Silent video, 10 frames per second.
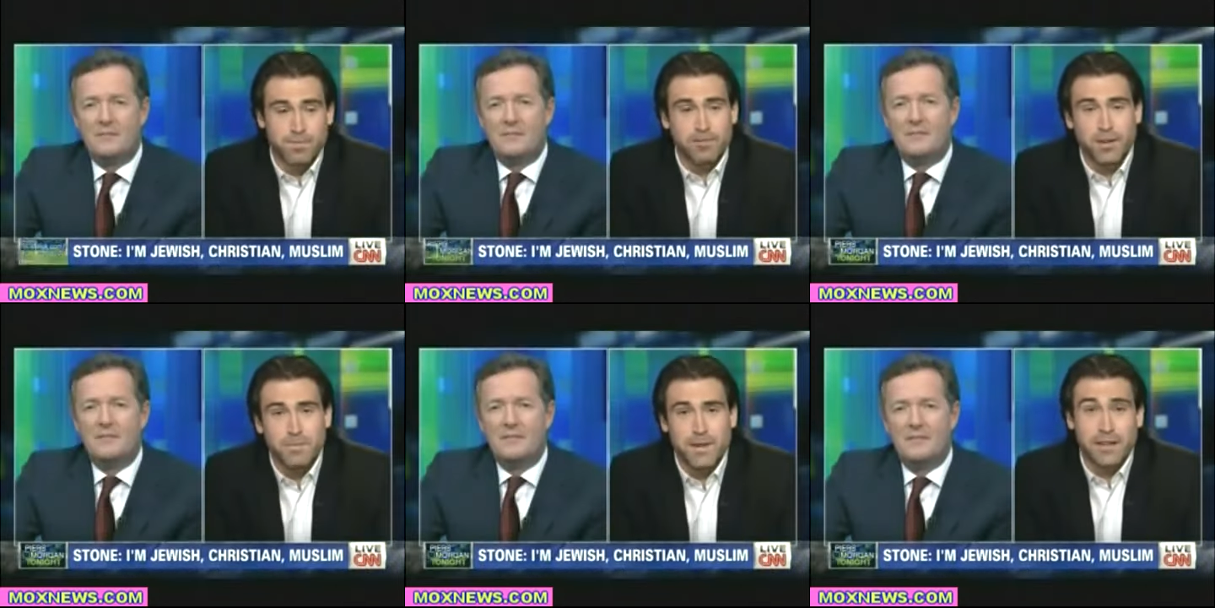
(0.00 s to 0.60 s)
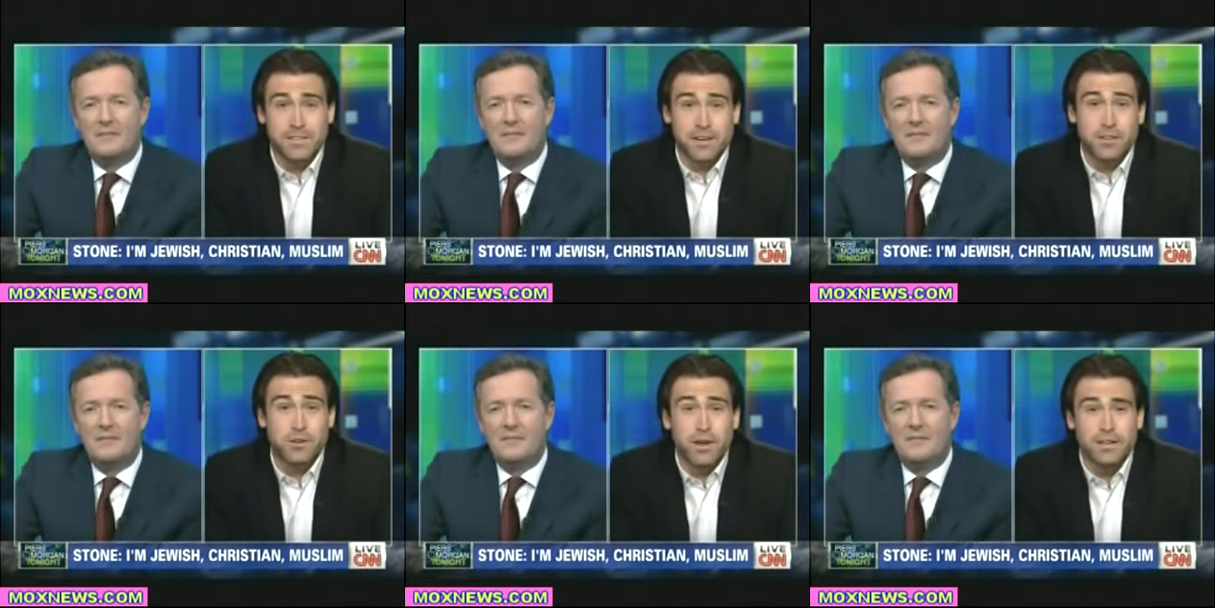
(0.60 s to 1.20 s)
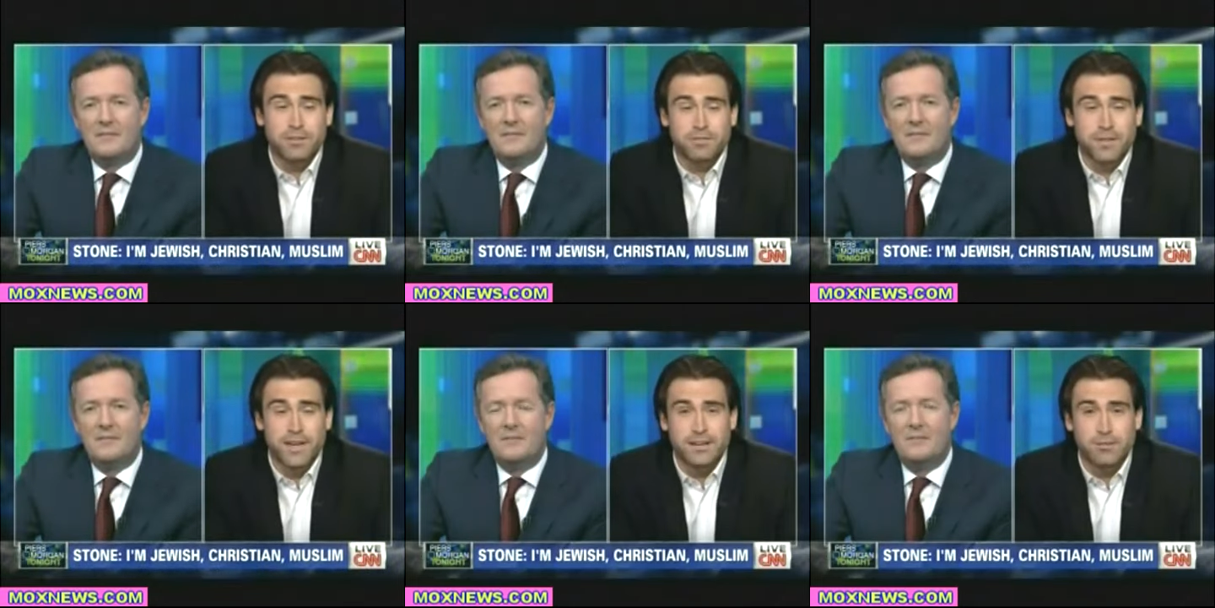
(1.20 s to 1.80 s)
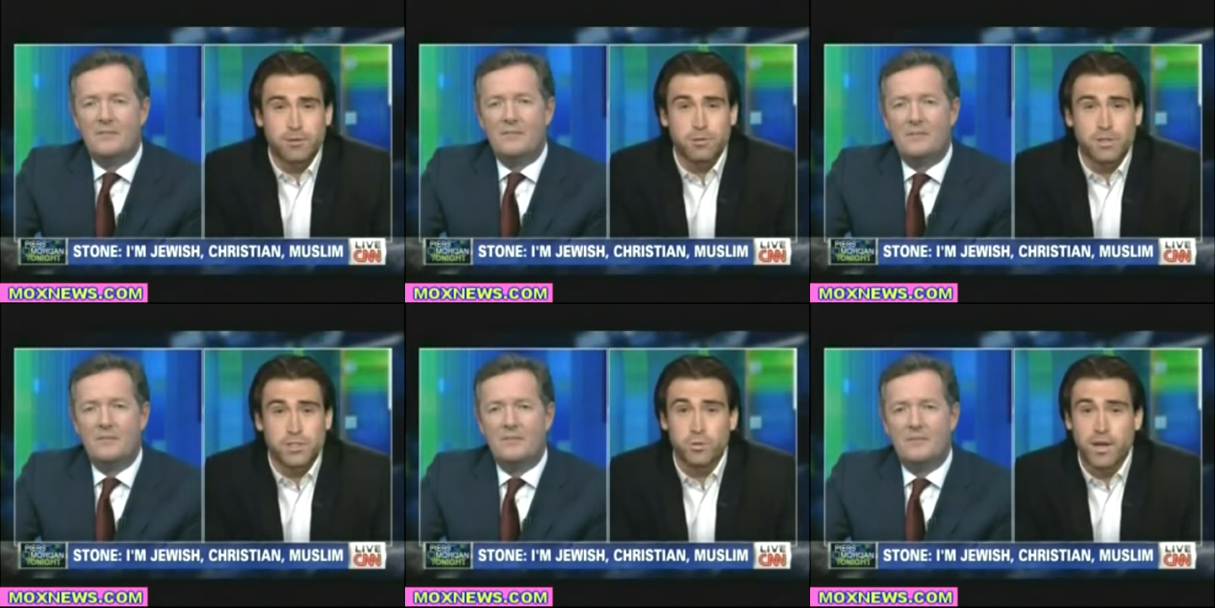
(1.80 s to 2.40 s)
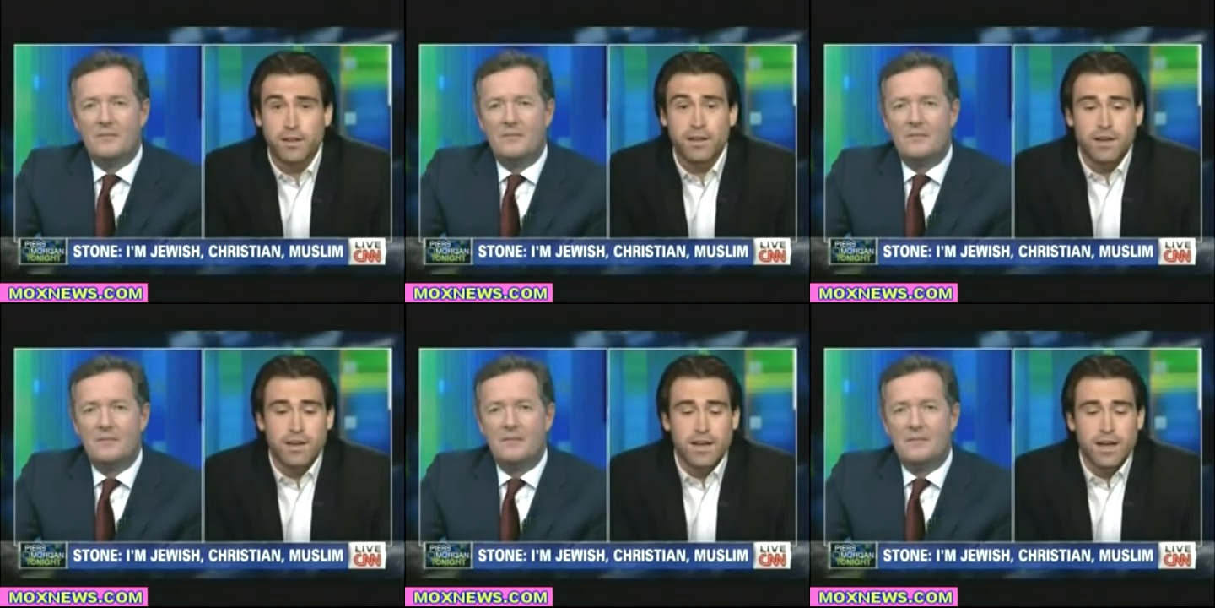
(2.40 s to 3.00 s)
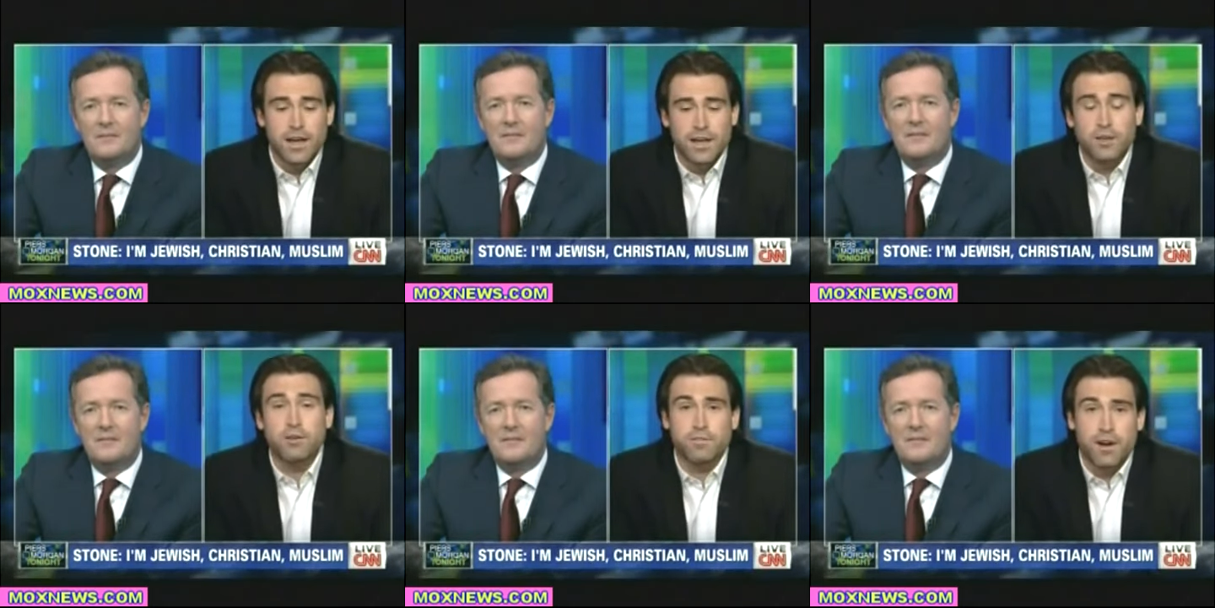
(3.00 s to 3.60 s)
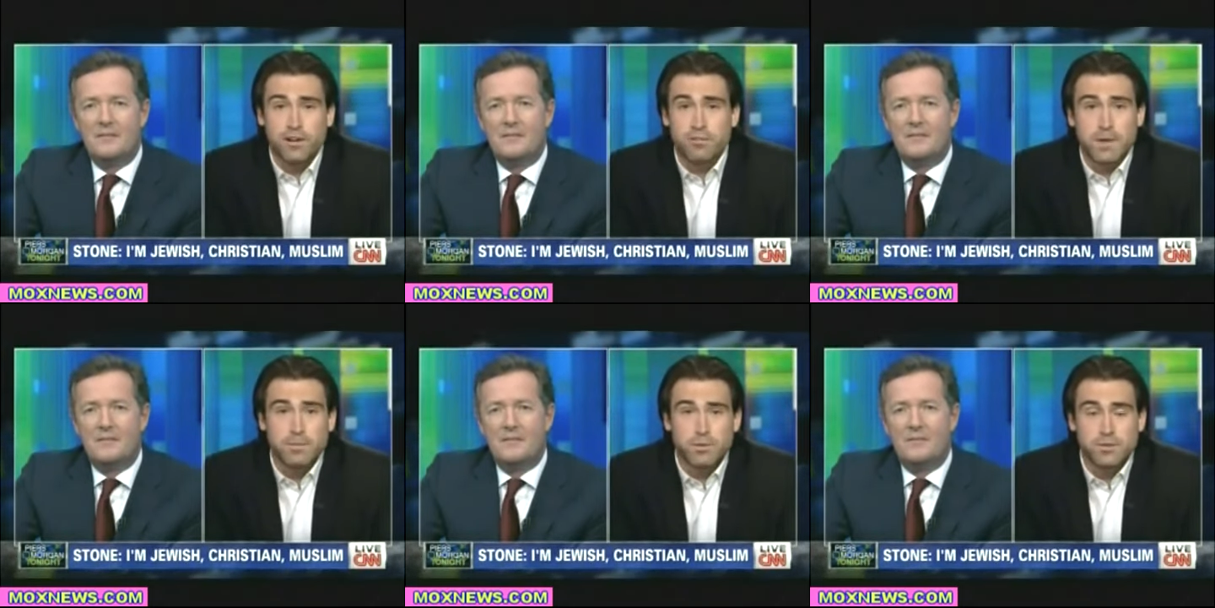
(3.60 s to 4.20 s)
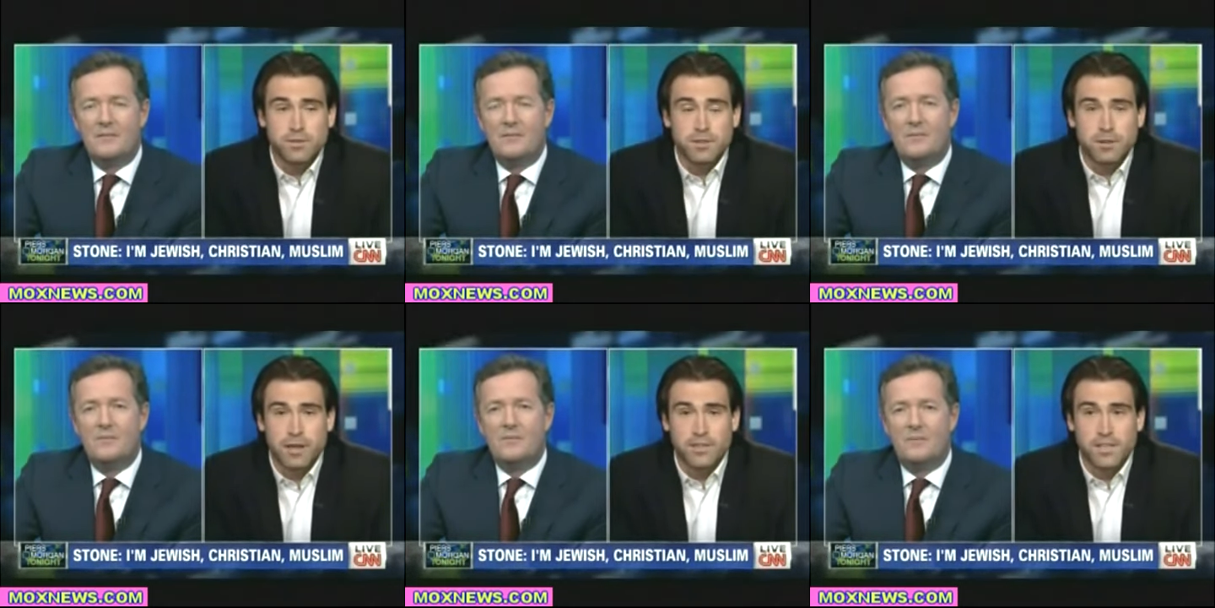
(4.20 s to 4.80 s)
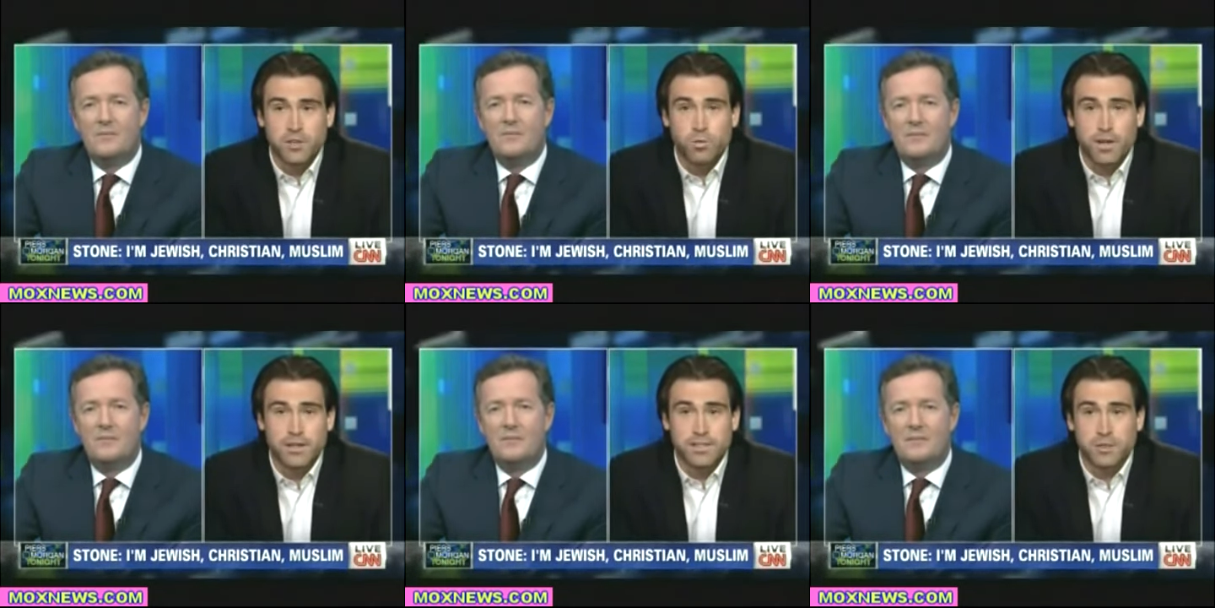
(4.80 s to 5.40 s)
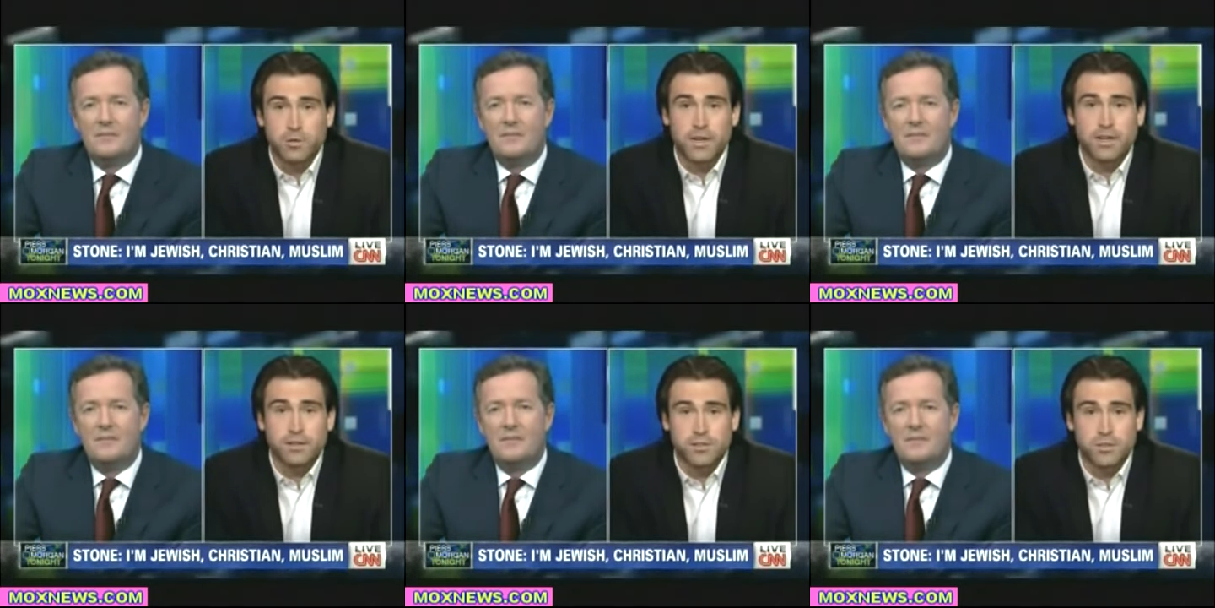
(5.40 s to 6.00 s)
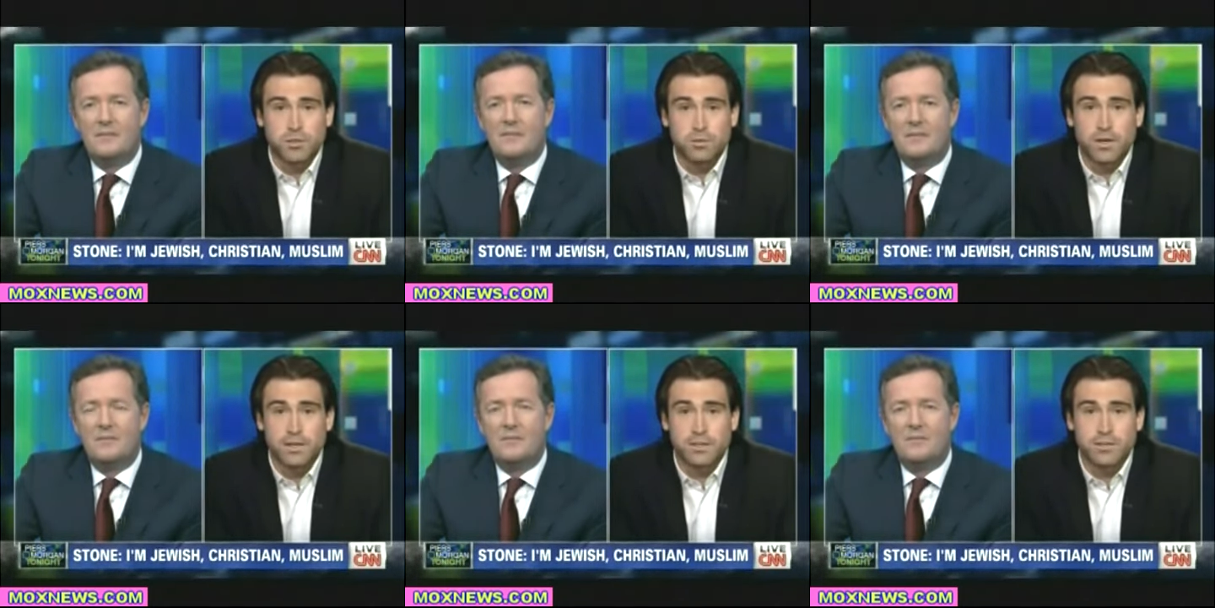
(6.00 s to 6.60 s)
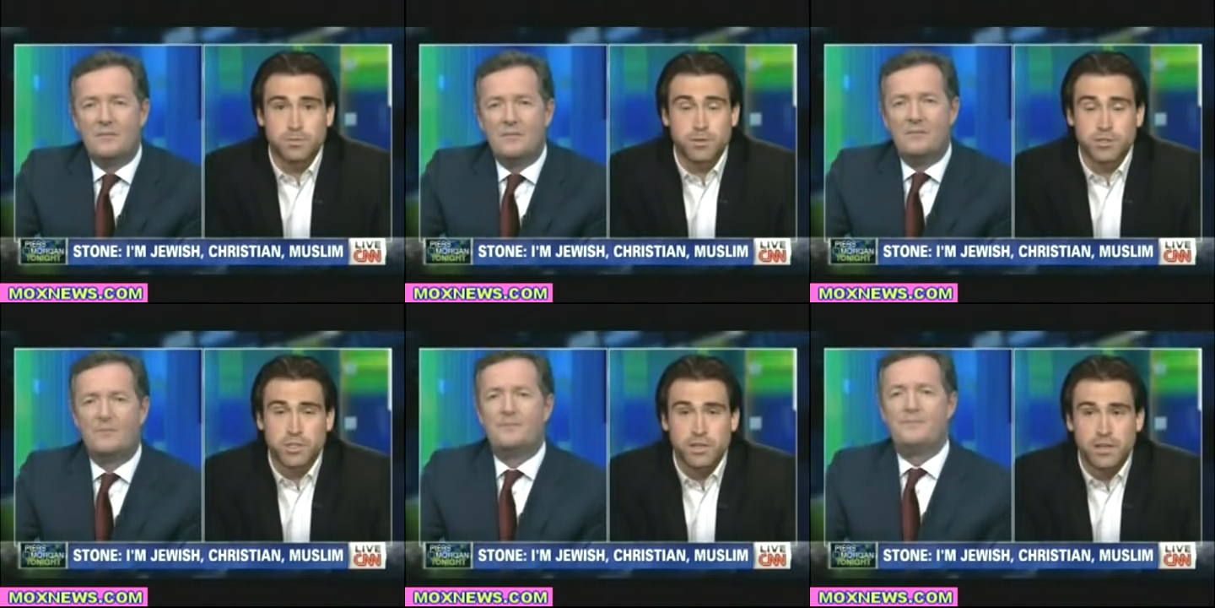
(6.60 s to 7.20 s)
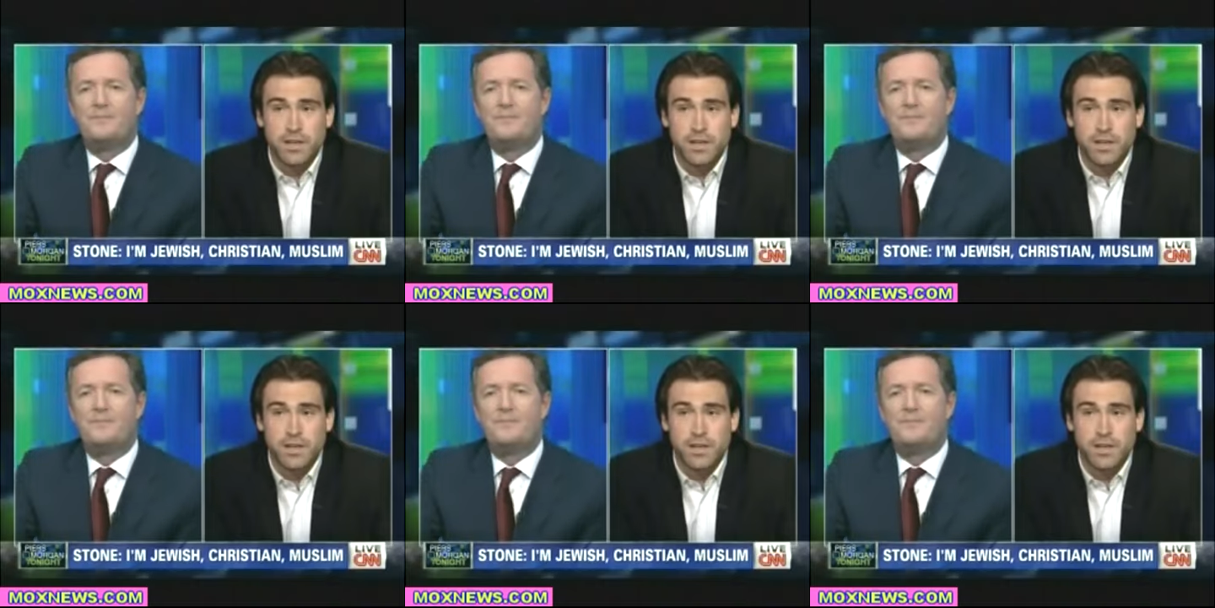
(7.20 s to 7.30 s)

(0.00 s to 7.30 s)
Speaker 1: My father made Alexander the Great, don't forget, who was a great uh, unifier of peoples. You know, Alexander went as a Greek to, uh, to Persia,